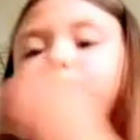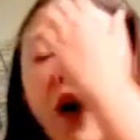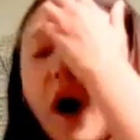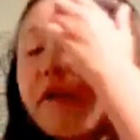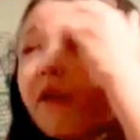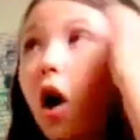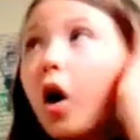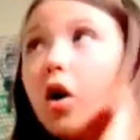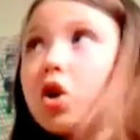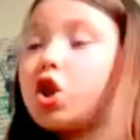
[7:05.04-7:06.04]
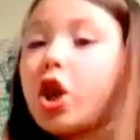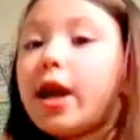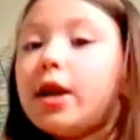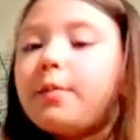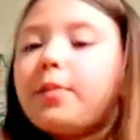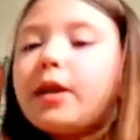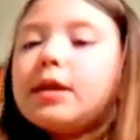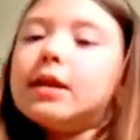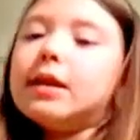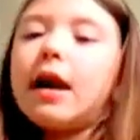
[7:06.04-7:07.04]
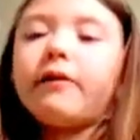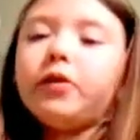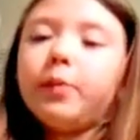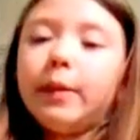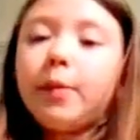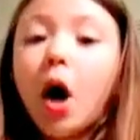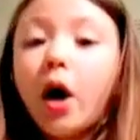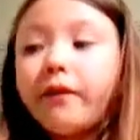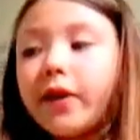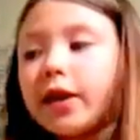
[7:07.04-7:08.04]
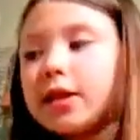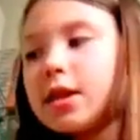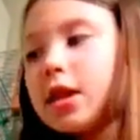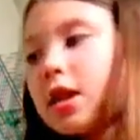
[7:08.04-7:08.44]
rough heart shape. It didn't have to be perfect